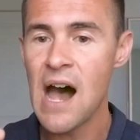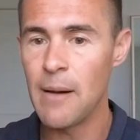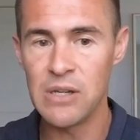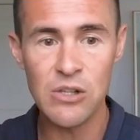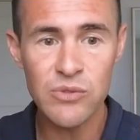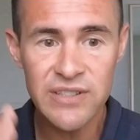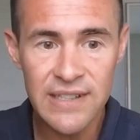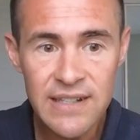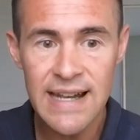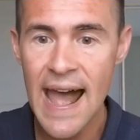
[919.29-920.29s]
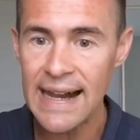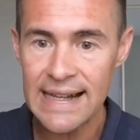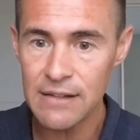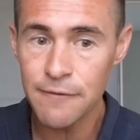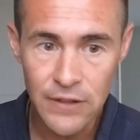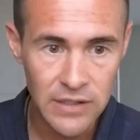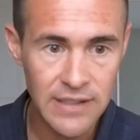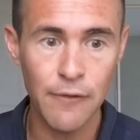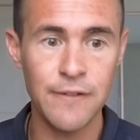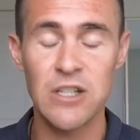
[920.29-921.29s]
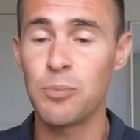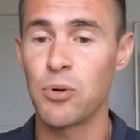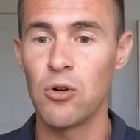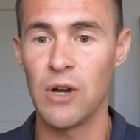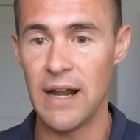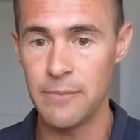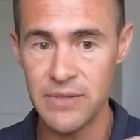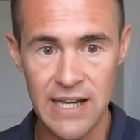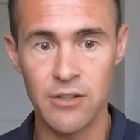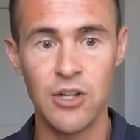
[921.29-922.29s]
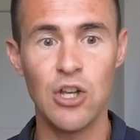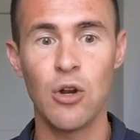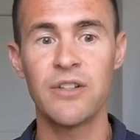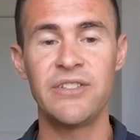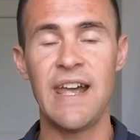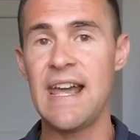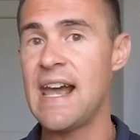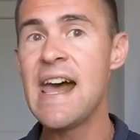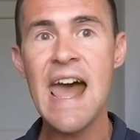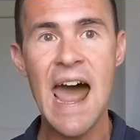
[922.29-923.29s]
I'm going to use Cincinnati and Philadelphia's programs here in New York State.